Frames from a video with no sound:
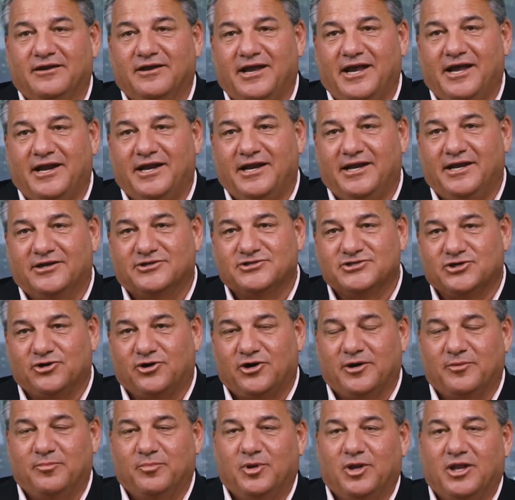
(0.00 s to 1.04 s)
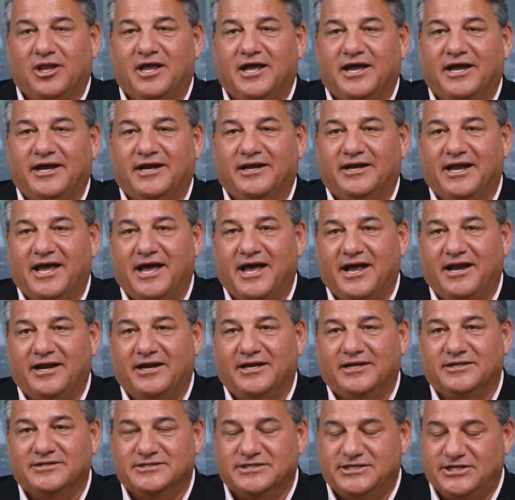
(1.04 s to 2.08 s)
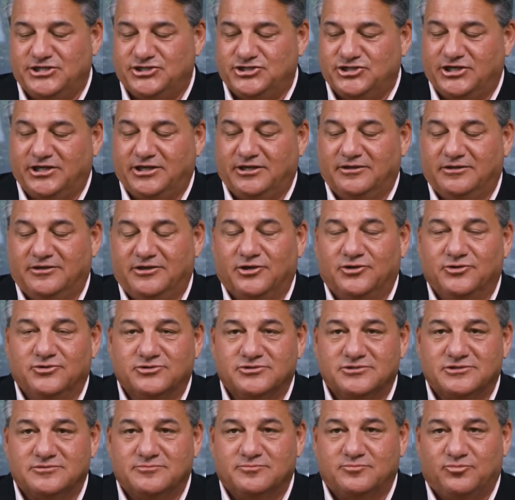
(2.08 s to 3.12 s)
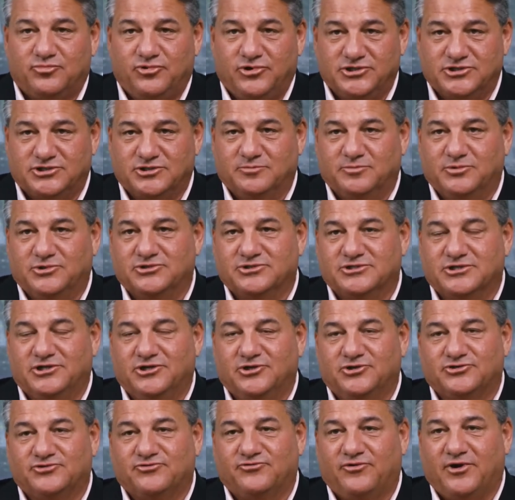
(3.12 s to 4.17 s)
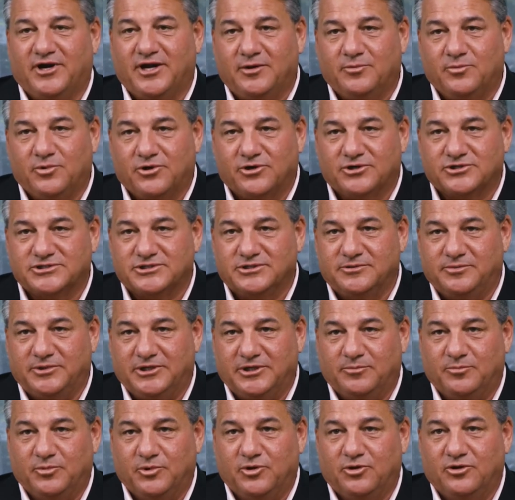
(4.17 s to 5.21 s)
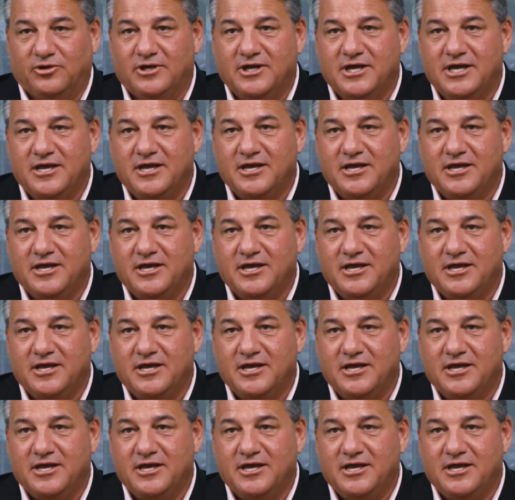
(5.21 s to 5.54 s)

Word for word: and then start applying that and teaching those principles and those frameworks to people,